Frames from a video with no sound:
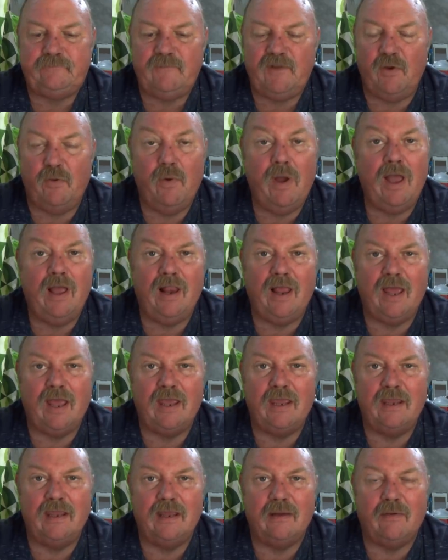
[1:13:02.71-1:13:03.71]

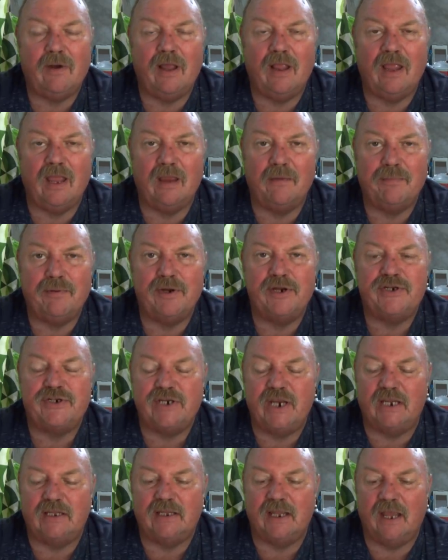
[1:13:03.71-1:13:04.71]
while I
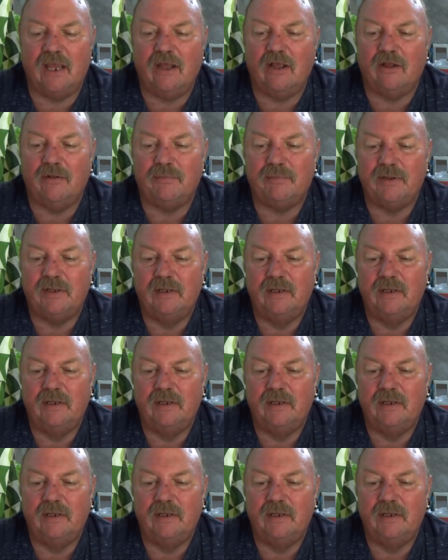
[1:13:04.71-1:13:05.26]
appreciate the help,